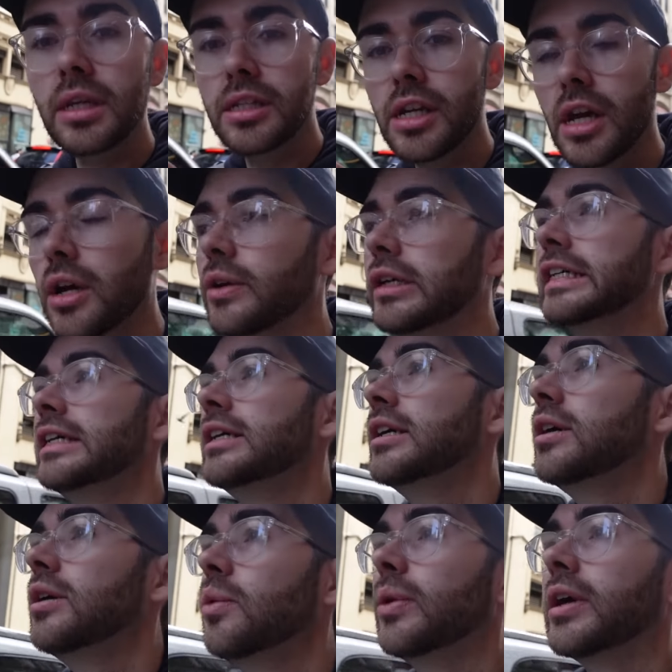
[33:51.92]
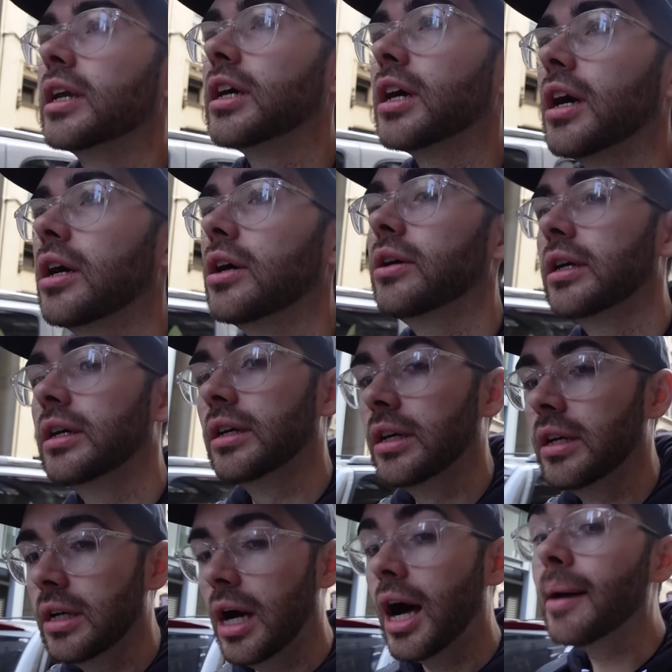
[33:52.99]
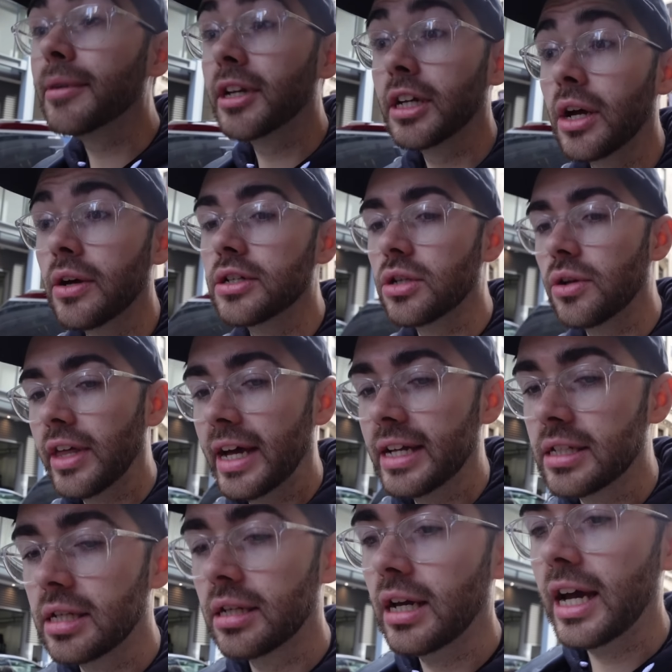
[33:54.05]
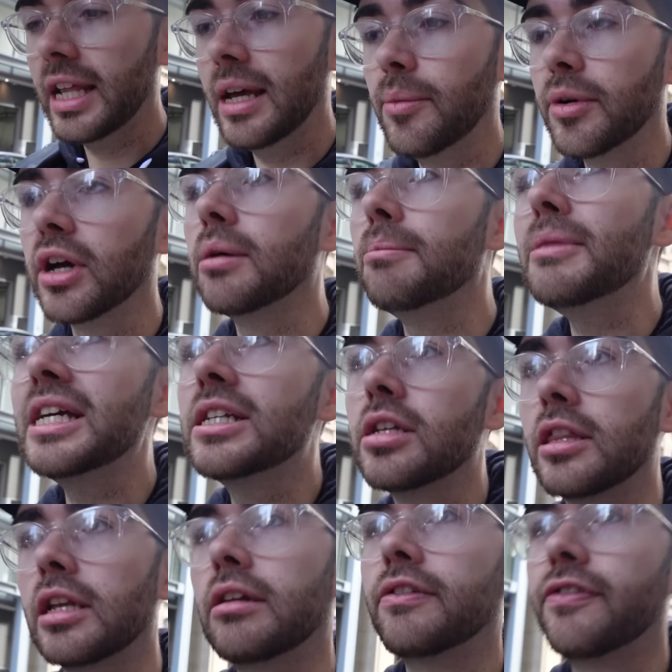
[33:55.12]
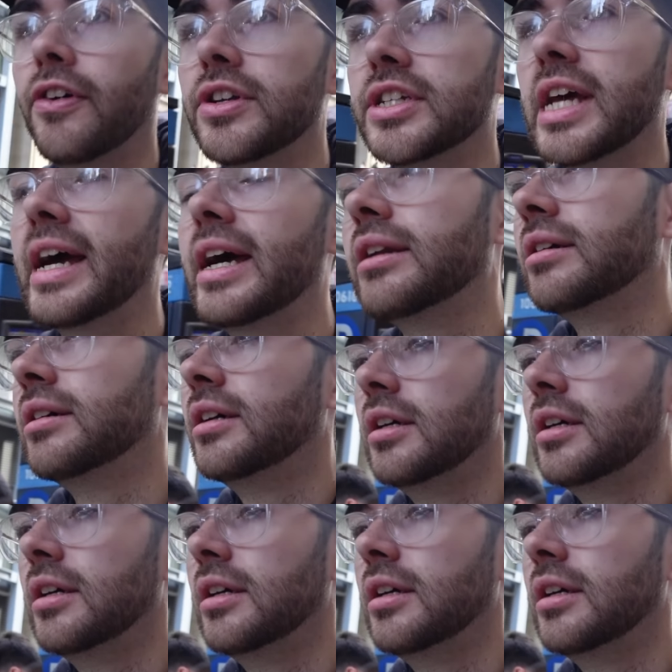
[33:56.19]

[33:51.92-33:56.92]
So we're going to go, I'm going to go and do that and then we're going to meet at the Fontanne.